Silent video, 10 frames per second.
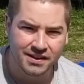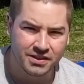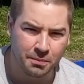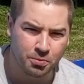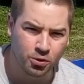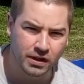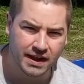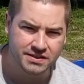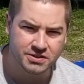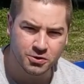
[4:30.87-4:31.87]
The pool
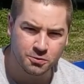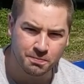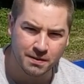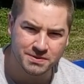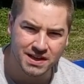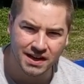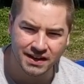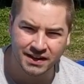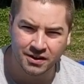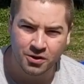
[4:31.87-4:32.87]
has two pumps on it,
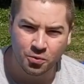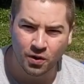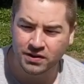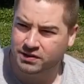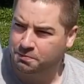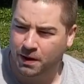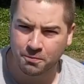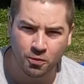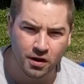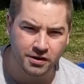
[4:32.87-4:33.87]
one to pump
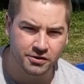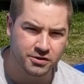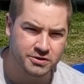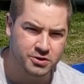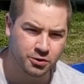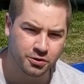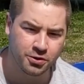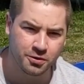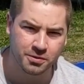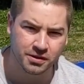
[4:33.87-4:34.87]
water to the solar
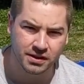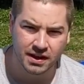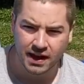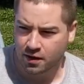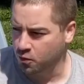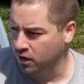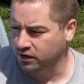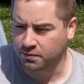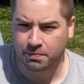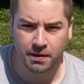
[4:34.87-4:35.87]
thermal and one to
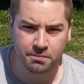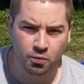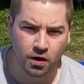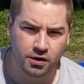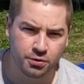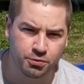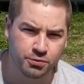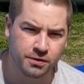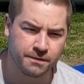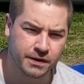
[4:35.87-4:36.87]
pump water through the
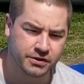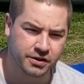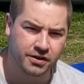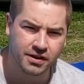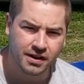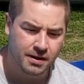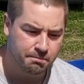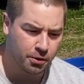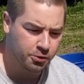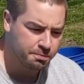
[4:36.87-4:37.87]
filter.
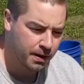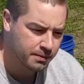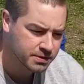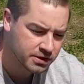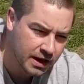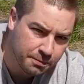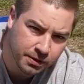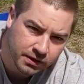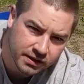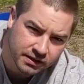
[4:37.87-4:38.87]
Both pumps are now
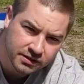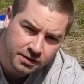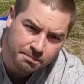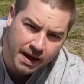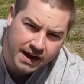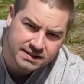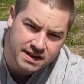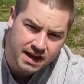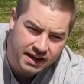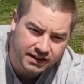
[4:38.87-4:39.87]
plugged into the backside